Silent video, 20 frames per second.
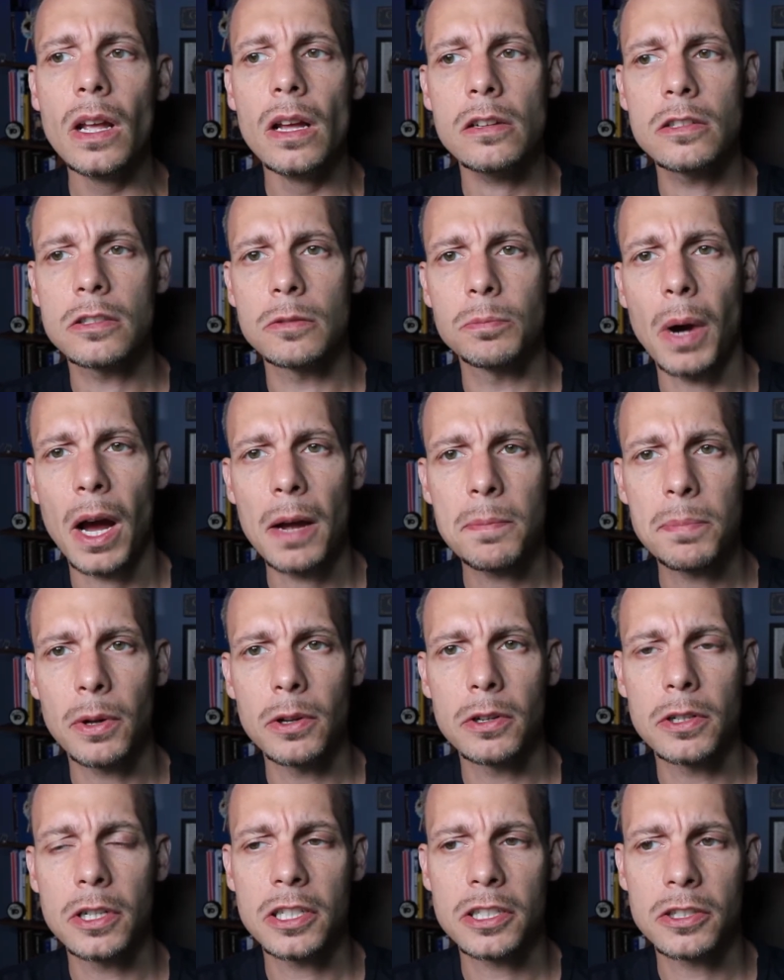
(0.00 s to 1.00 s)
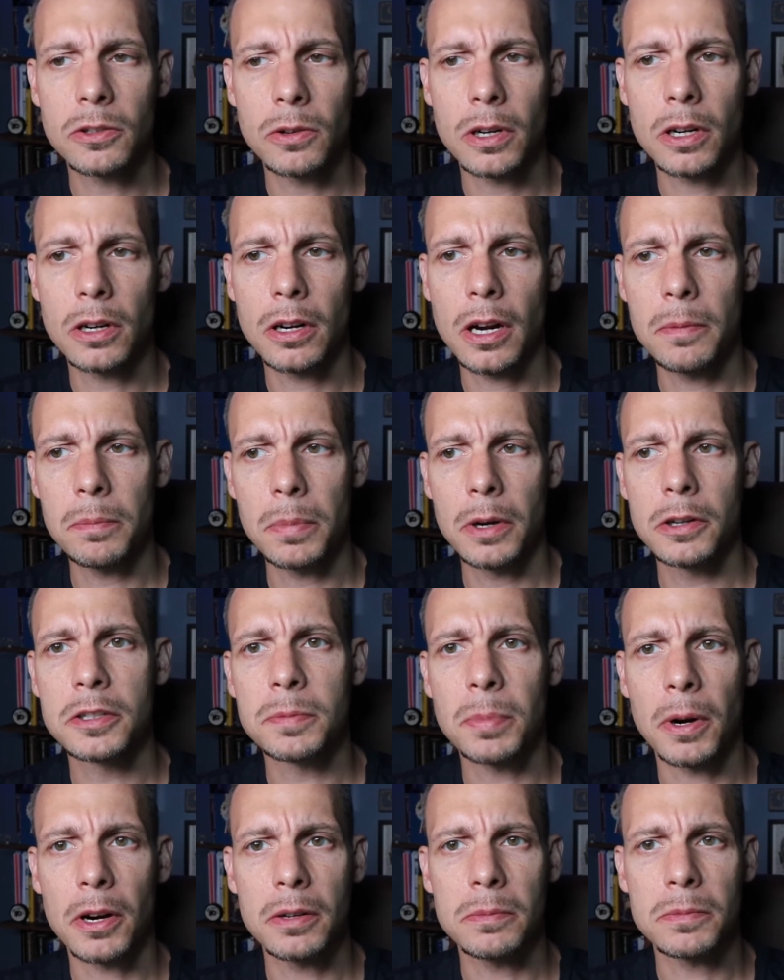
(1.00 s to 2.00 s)
So bipolar disorder and
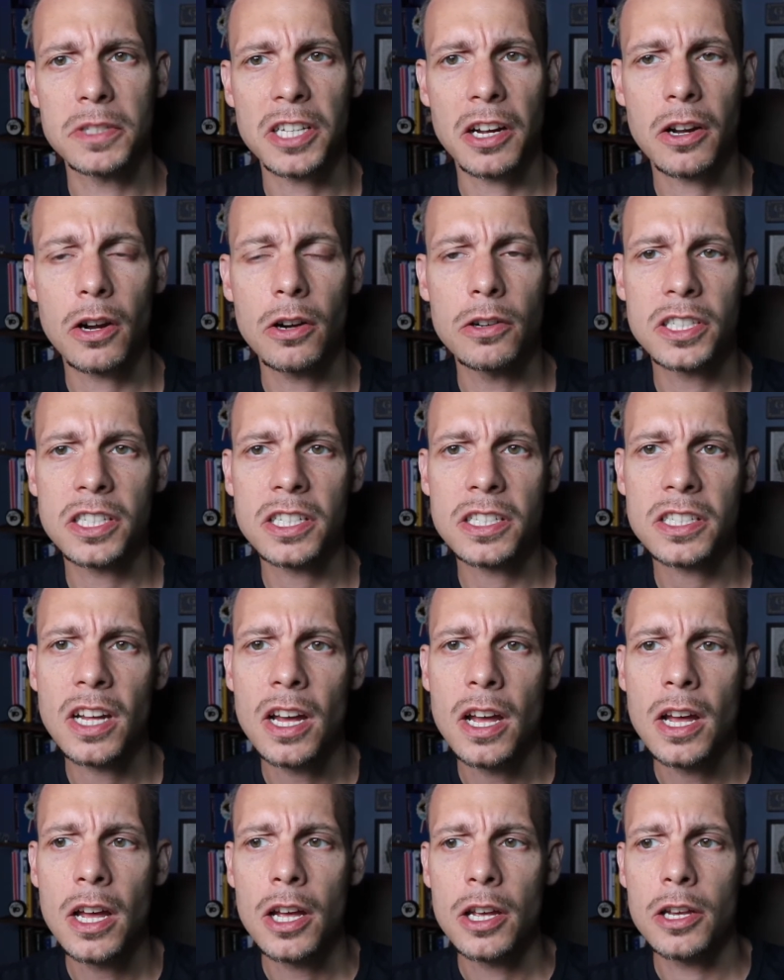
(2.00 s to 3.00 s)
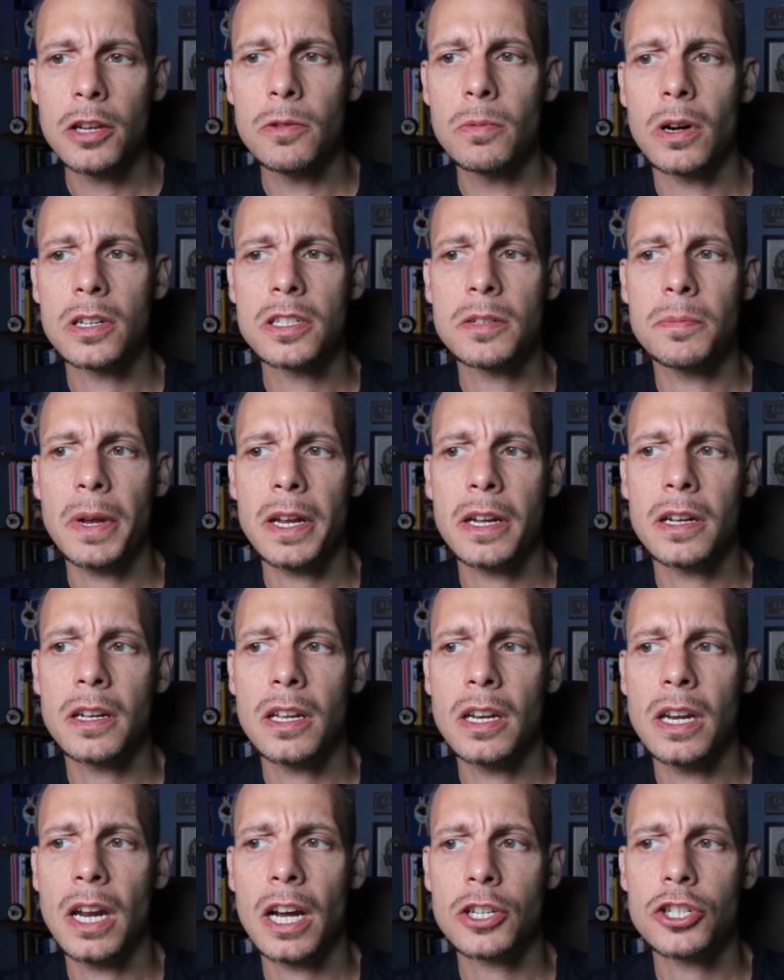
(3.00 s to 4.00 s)
postpartum psychosis, you want to make a
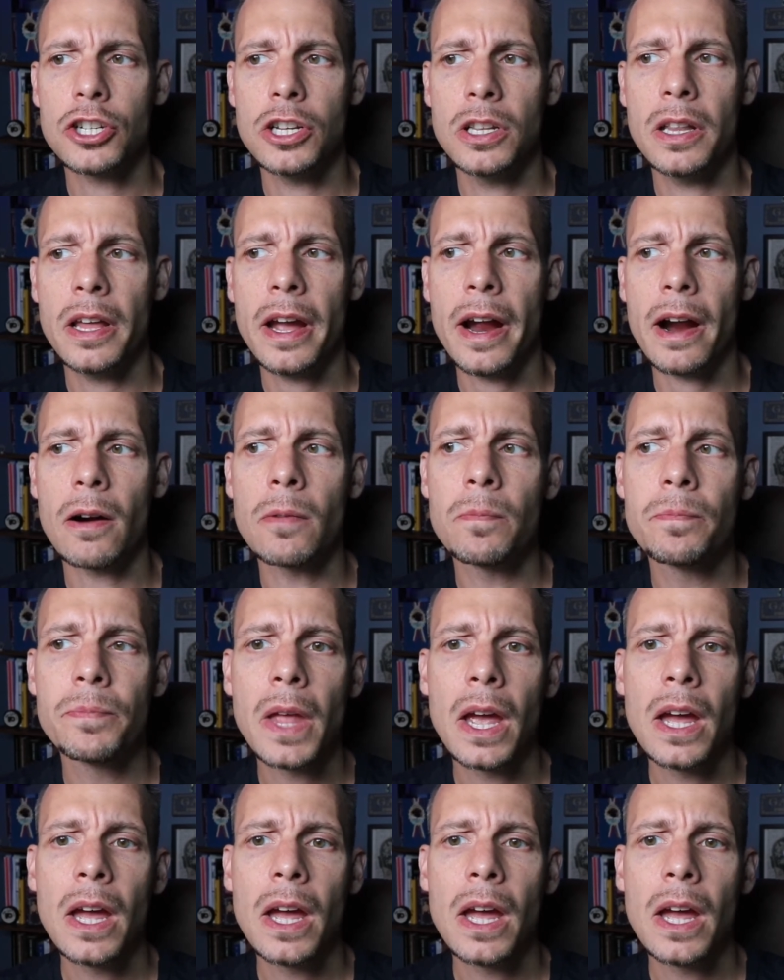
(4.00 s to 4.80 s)
connection there.